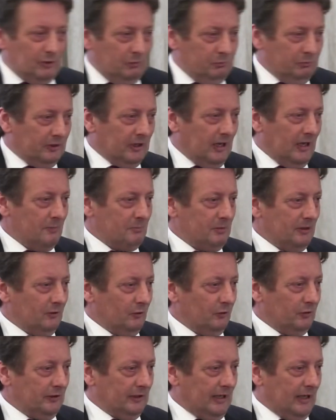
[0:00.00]
we're going to be
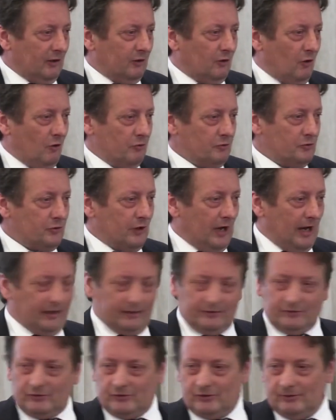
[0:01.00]
looking at
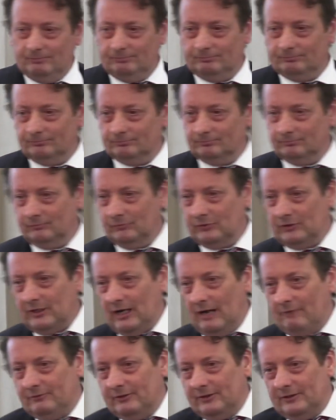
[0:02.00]
contracts,
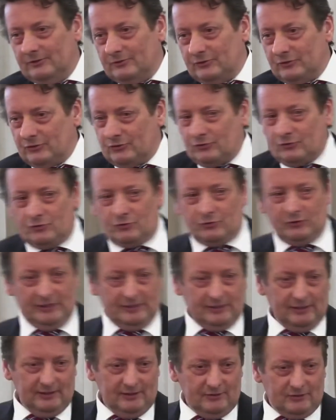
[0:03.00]
covenants,
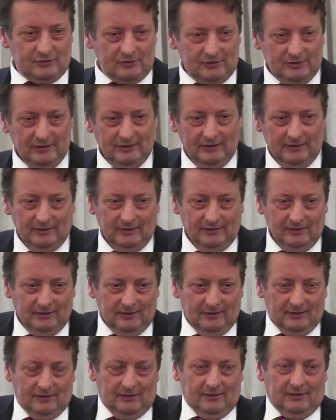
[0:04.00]
treaties,
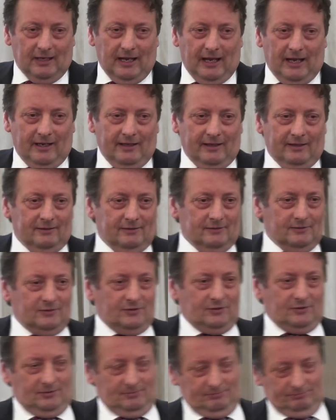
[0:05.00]
and
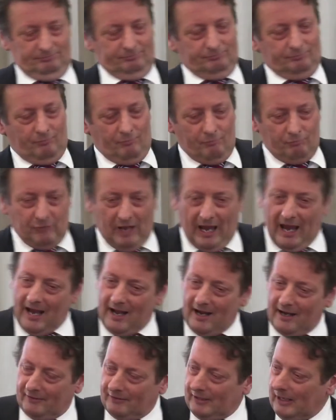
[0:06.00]

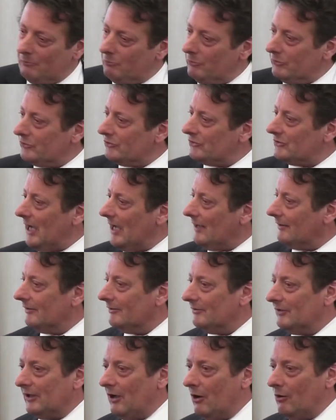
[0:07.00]
how that was done in
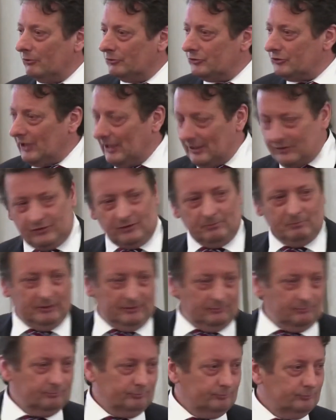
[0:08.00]
the Old
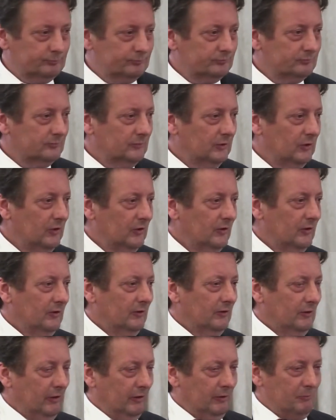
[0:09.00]
Testament.
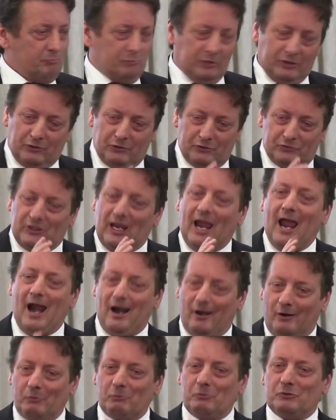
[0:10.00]
Because
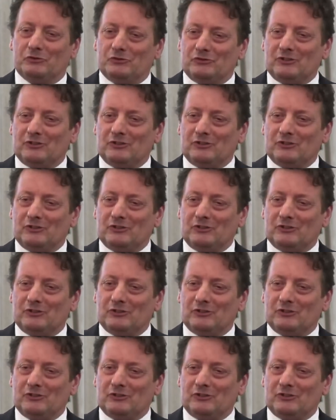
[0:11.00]
how it was